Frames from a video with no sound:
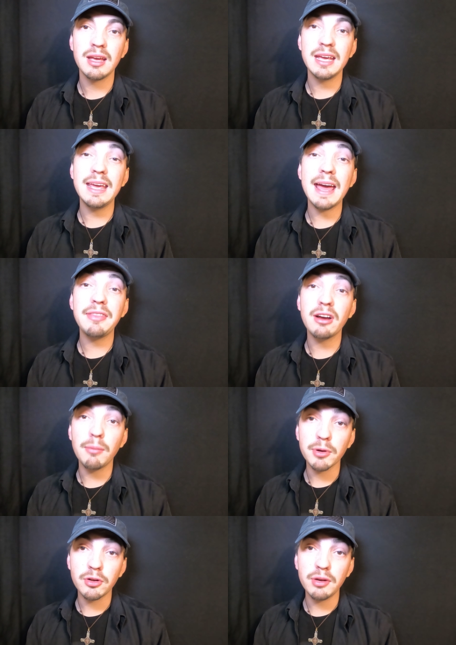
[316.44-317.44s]
He had the
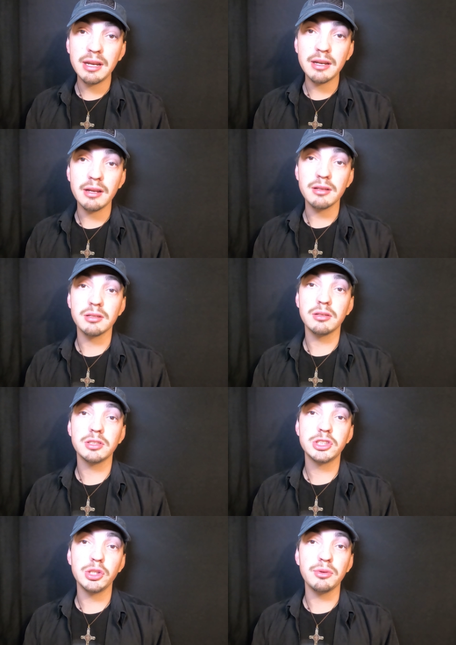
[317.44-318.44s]
opportunity to
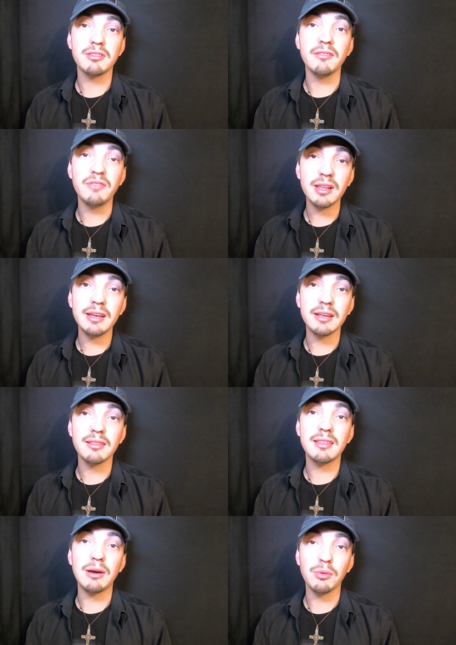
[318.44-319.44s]
shoot
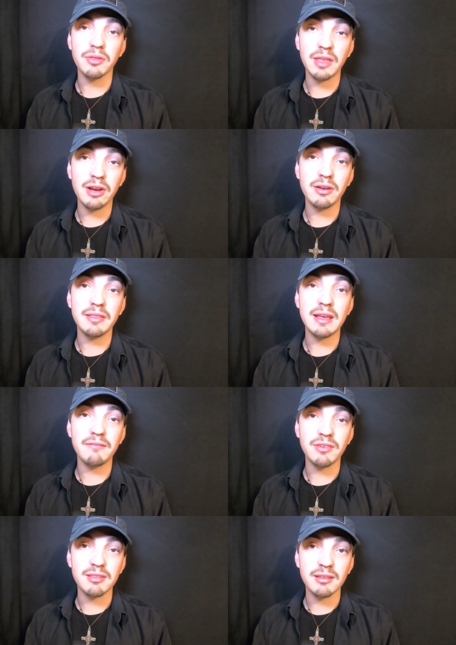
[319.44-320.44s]
civilians that were there in
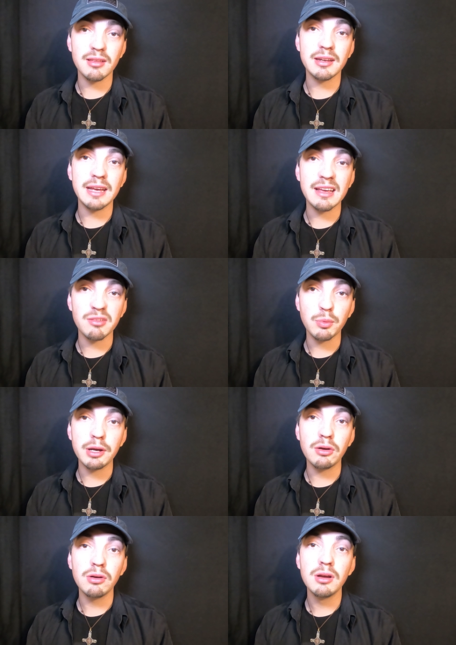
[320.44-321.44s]
that facility as
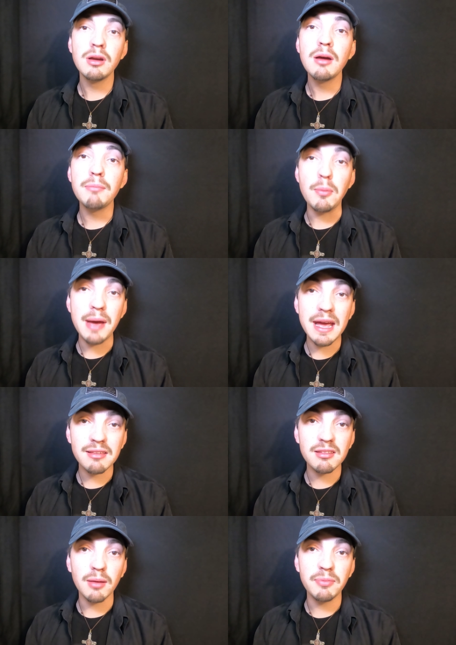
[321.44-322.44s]
well, but
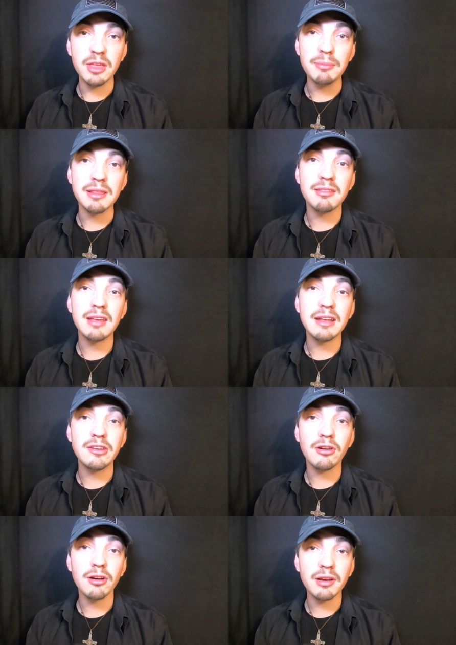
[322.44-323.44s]
passed up them, instead
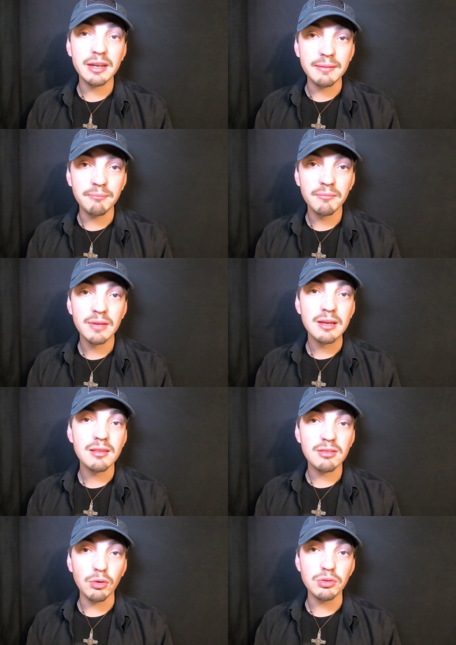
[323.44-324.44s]
targeting
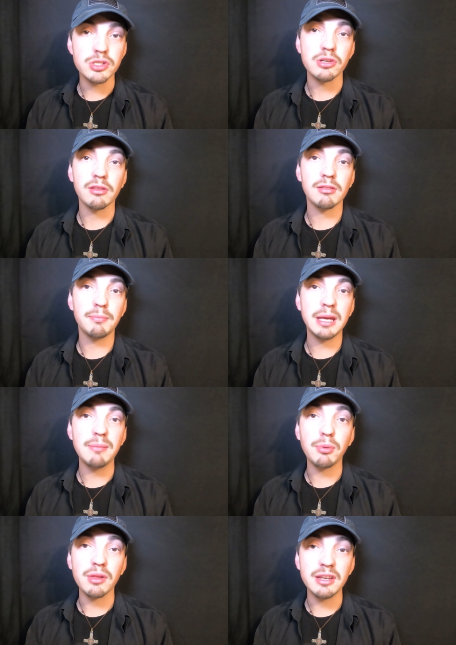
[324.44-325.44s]
soldiers,
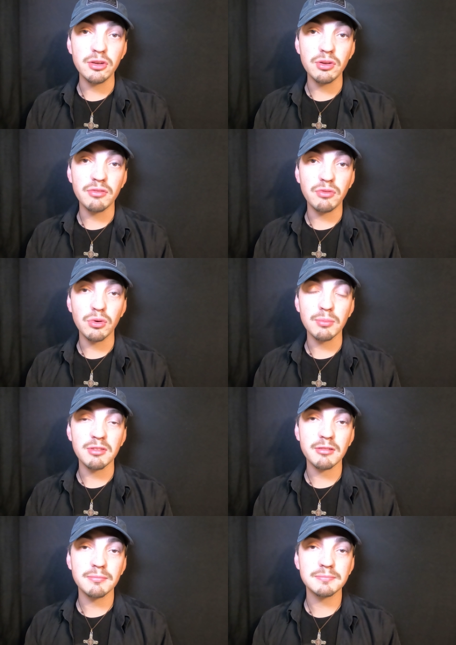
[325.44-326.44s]
people in
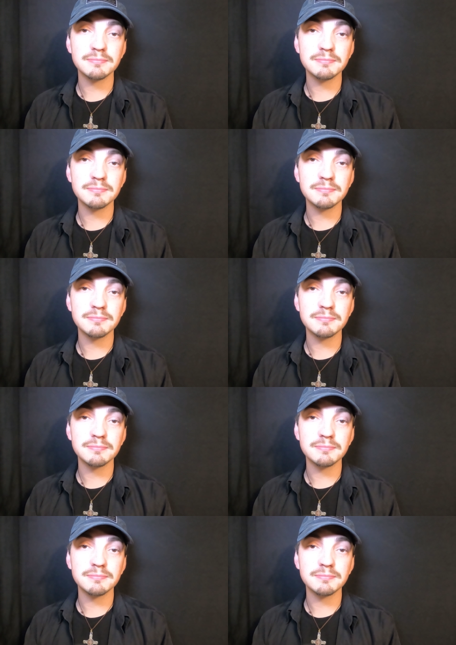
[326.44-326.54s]
uniforms.